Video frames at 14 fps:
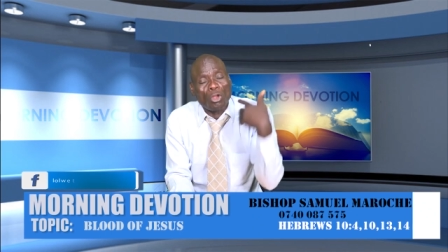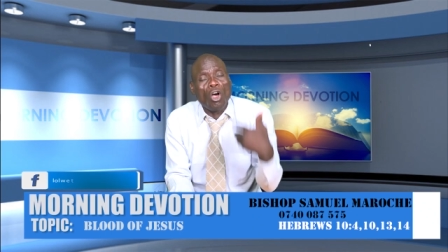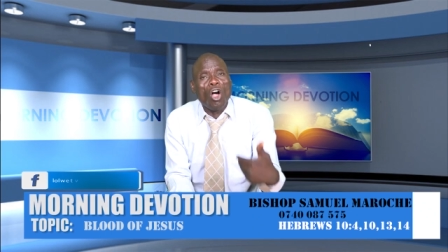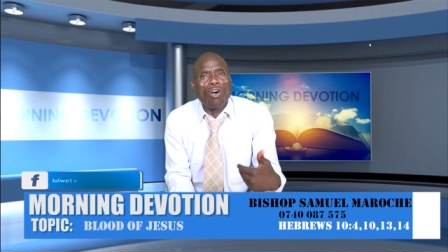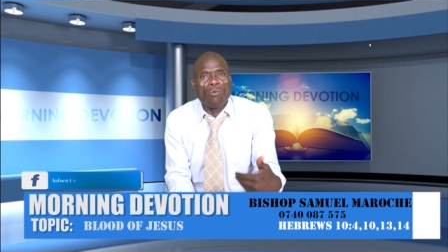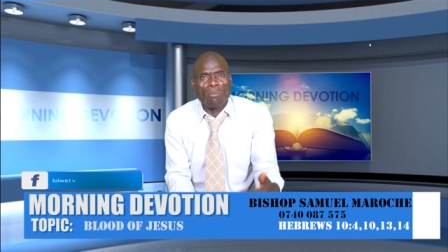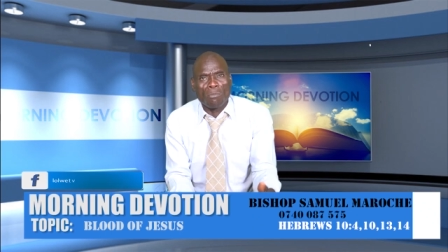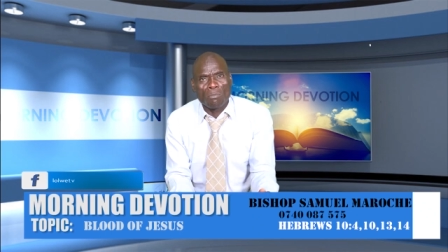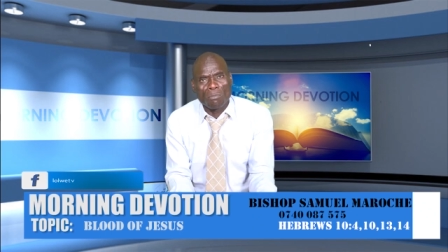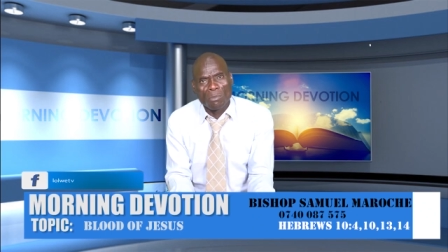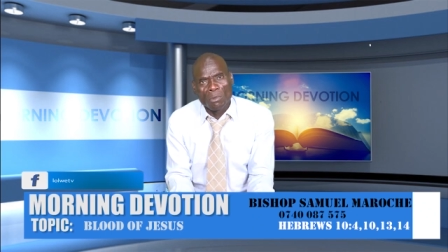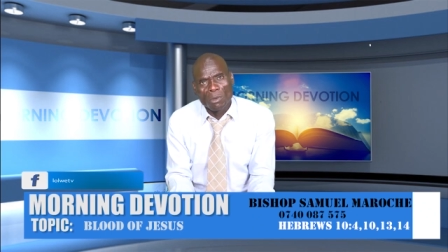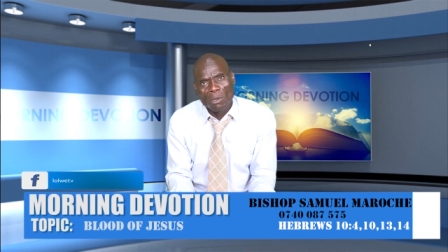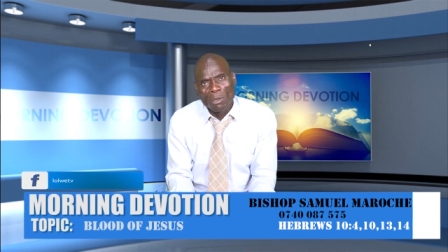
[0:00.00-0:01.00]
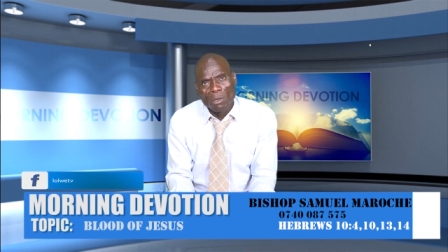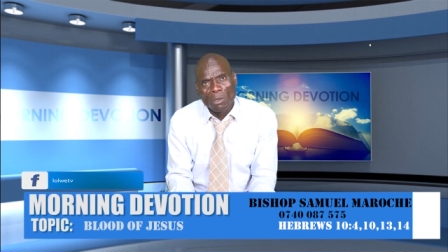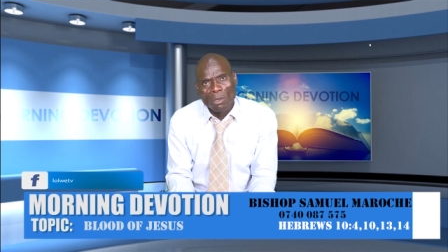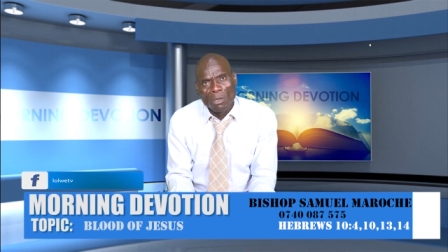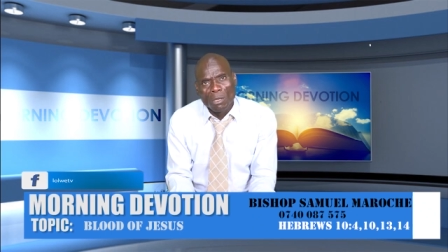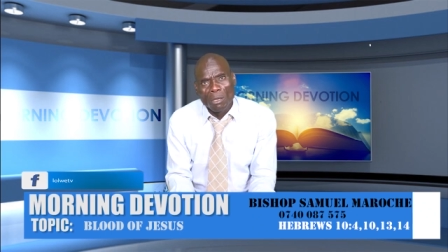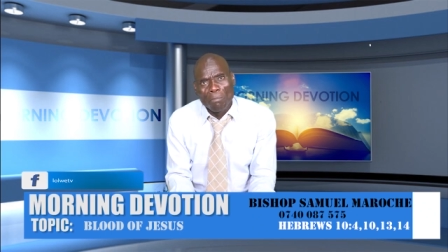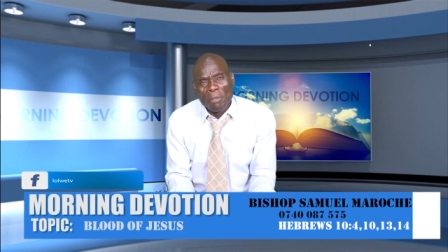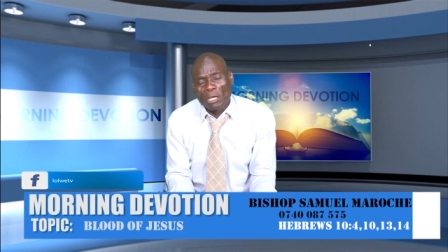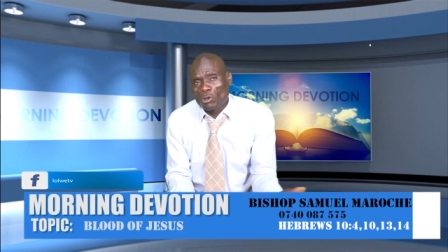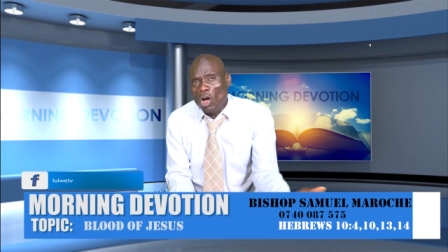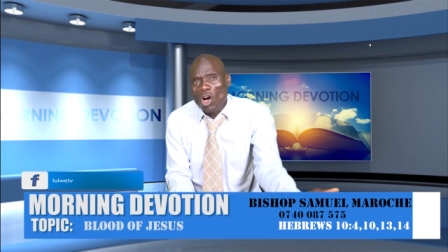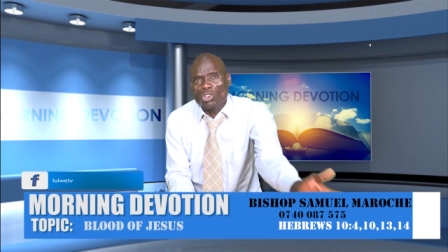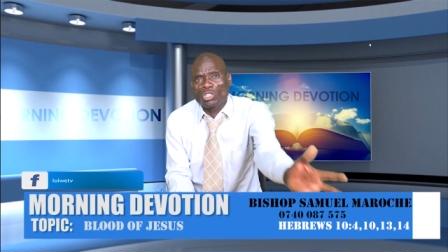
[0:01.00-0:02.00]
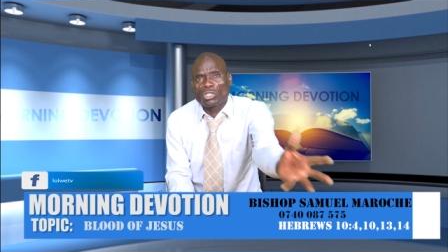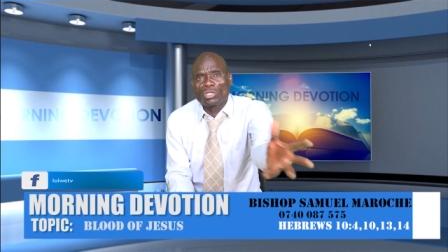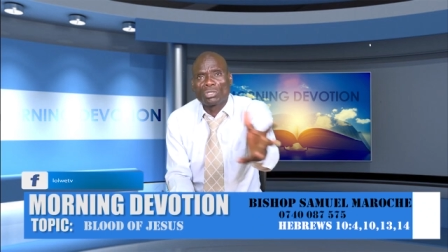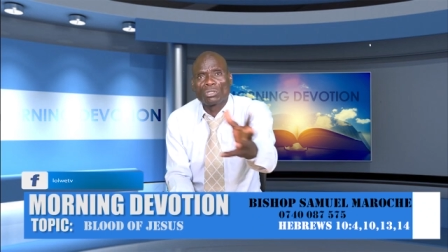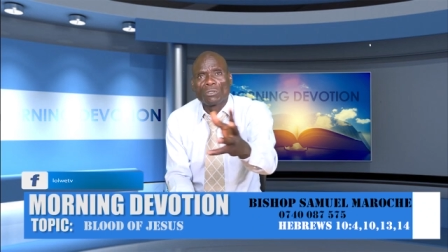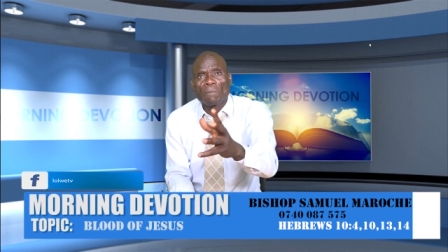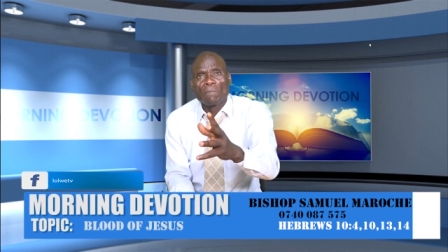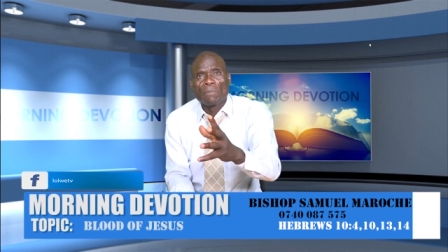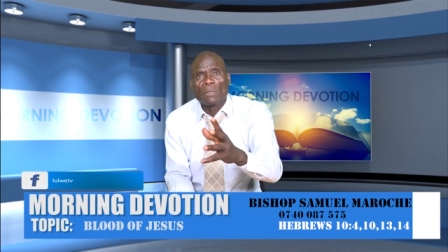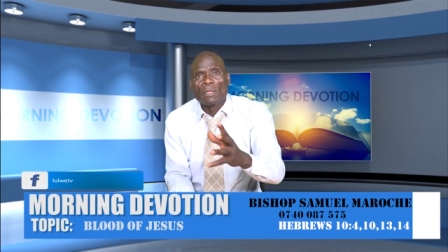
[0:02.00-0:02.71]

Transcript: at home because